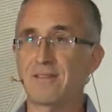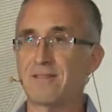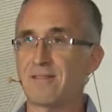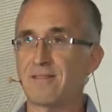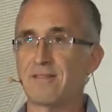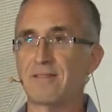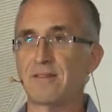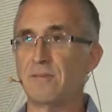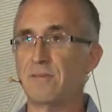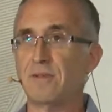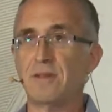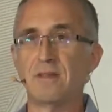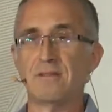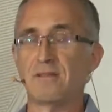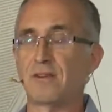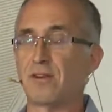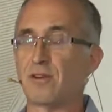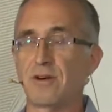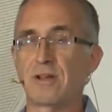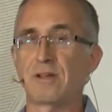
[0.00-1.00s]
system is
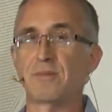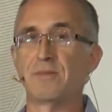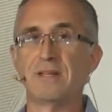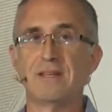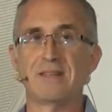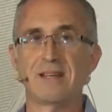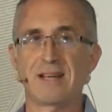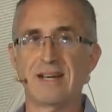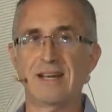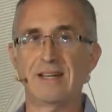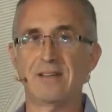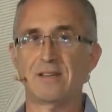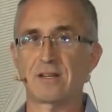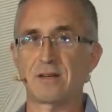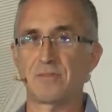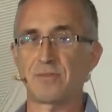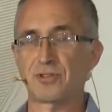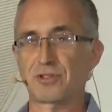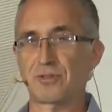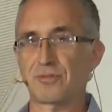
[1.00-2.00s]
incredibly tied to
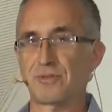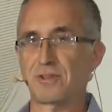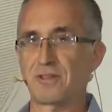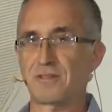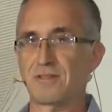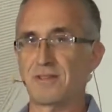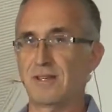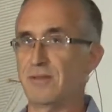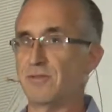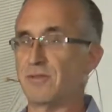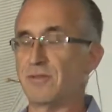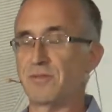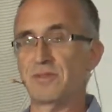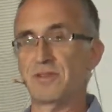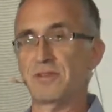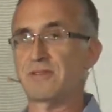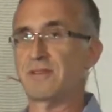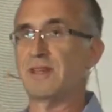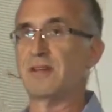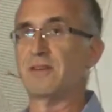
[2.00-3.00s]
commercial real estate. When real
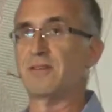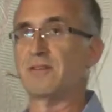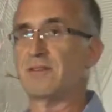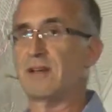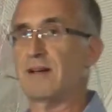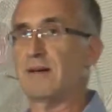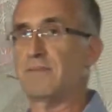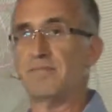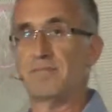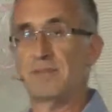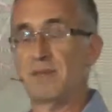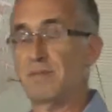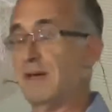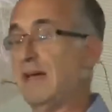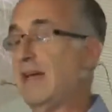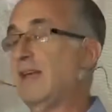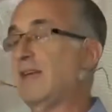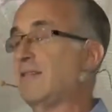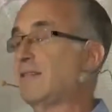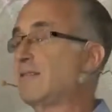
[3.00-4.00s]
estate goes up, the
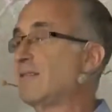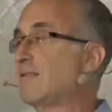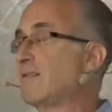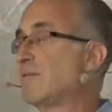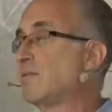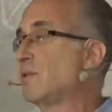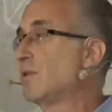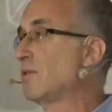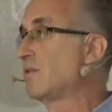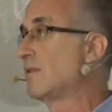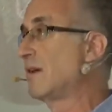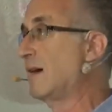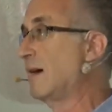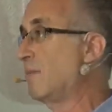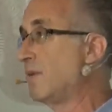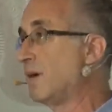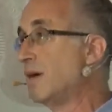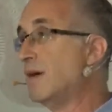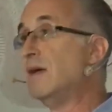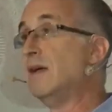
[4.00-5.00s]
banking system goes
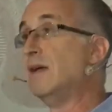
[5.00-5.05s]
up.